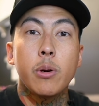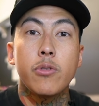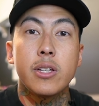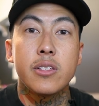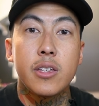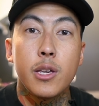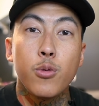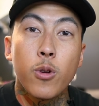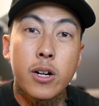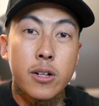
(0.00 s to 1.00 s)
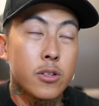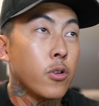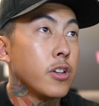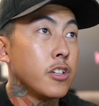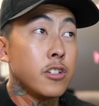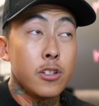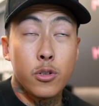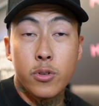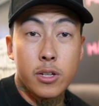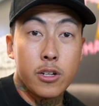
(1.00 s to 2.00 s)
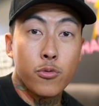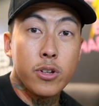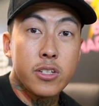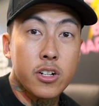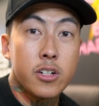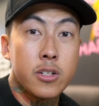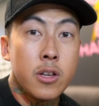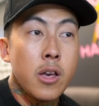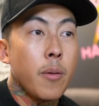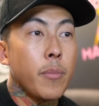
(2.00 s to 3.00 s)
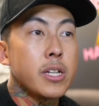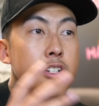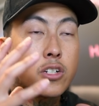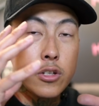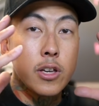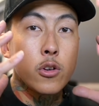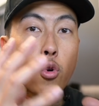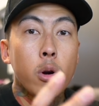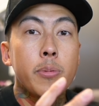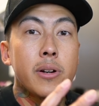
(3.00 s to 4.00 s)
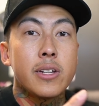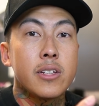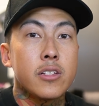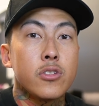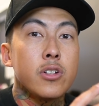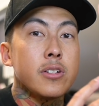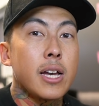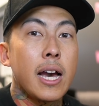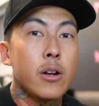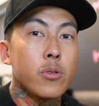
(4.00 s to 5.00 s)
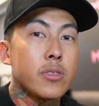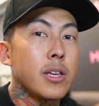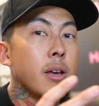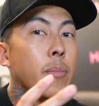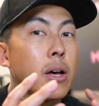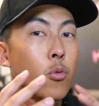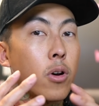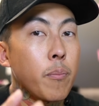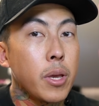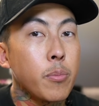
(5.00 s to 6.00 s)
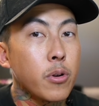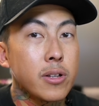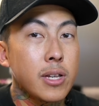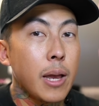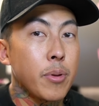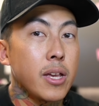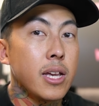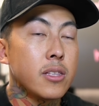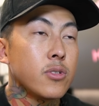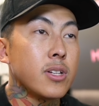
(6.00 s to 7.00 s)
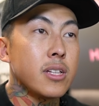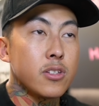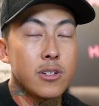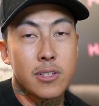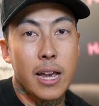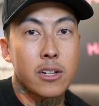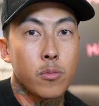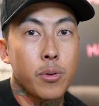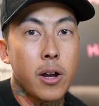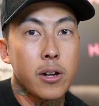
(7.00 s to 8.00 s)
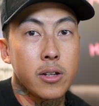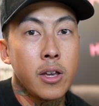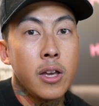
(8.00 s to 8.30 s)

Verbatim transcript: up with these keywords or you're doing your research, make sure to incorporate this into your title. Think about what people are typing in to get to this actual product.